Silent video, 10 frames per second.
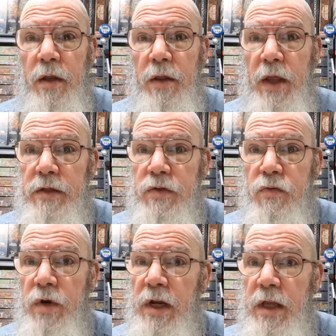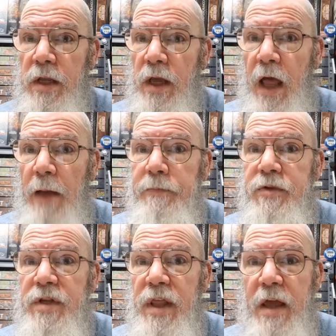that's really up
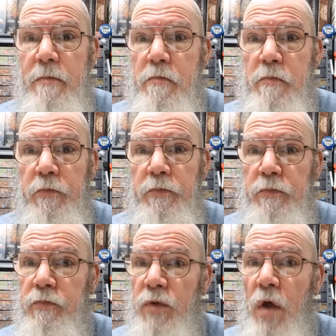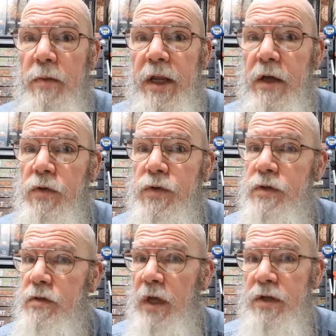to them. Nobody
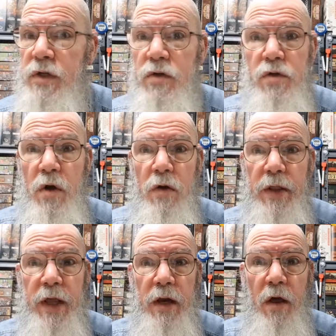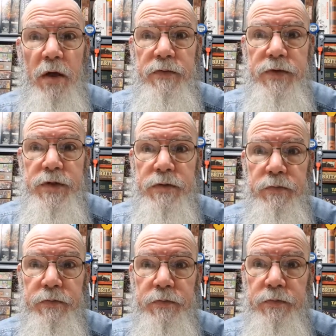else has control of their lives.
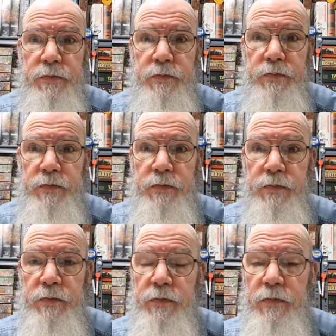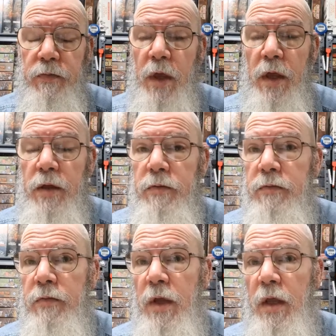
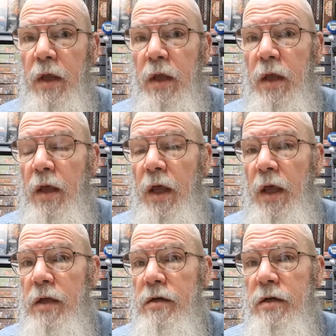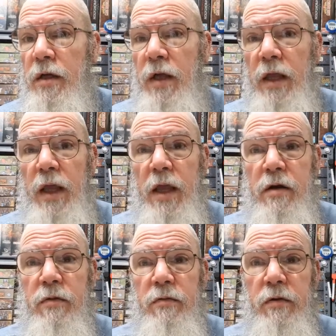And
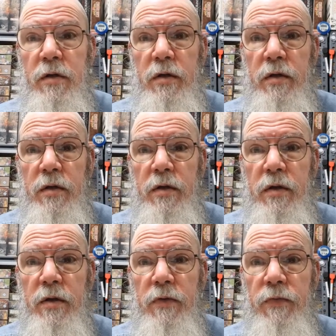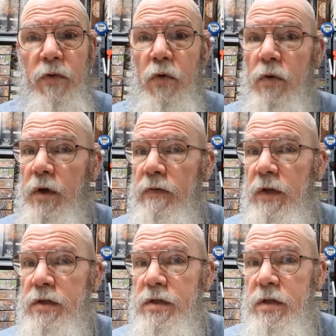again, for
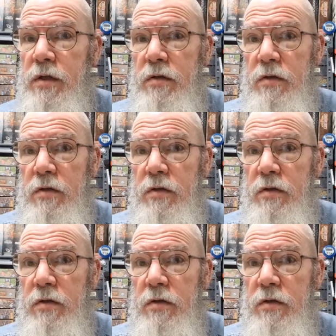events